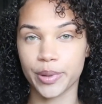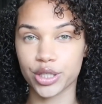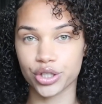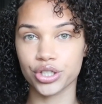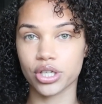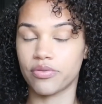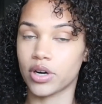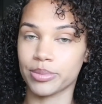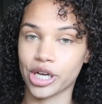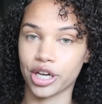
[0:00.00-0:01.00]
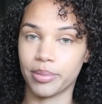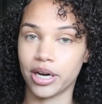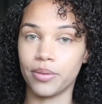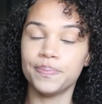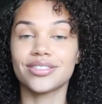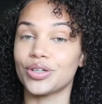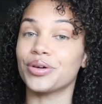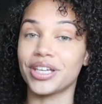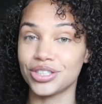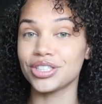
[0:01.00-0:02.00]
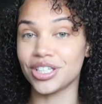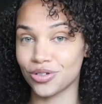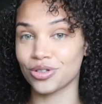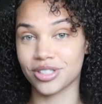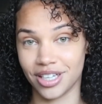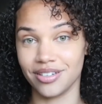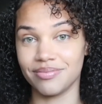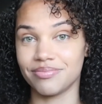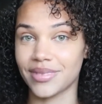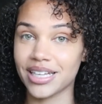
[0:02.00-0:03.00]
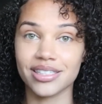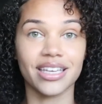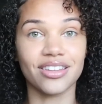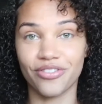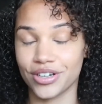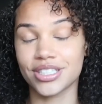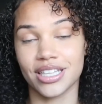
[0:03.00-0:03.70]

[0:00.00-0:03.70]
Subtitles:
pictures of what I'm talking about, so get your digitals done. That's like the first